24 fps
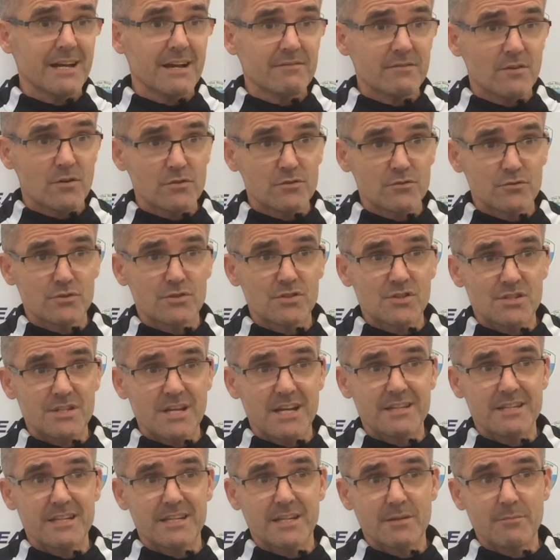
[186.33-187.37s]
have our
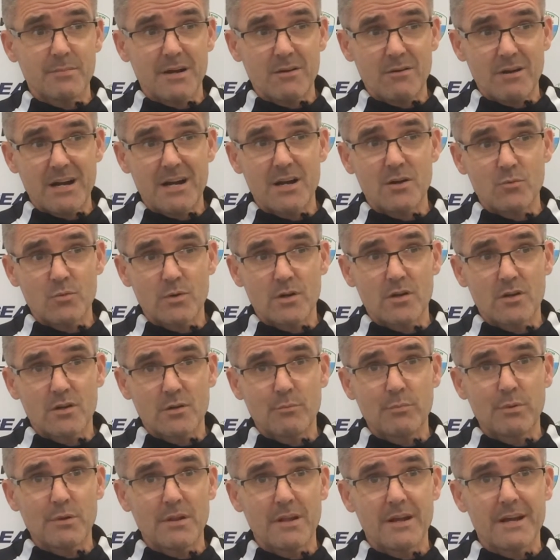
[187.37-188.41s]
understanding about how we're going
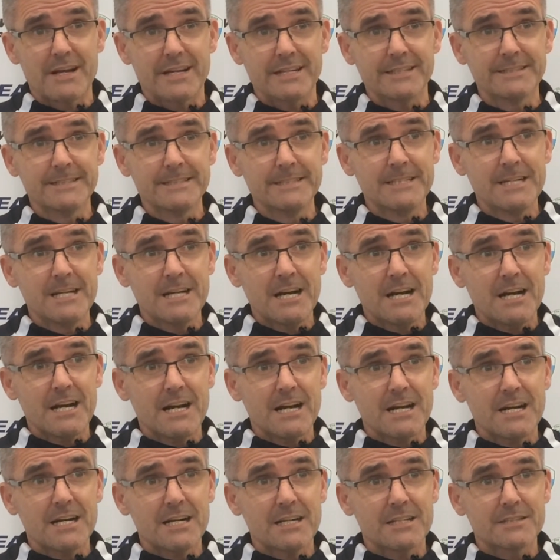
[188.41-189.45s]
to play
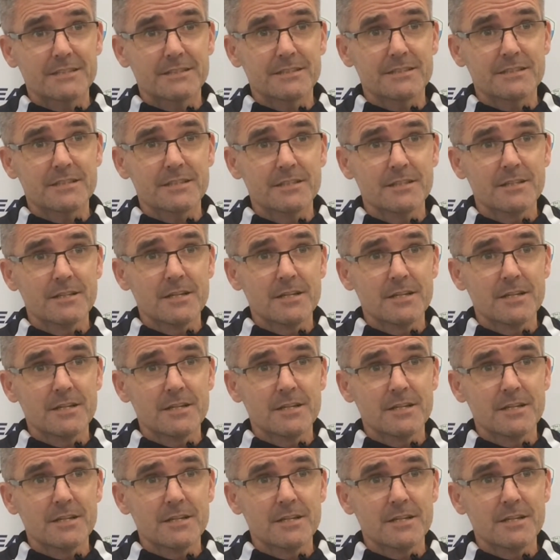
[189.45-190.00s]
and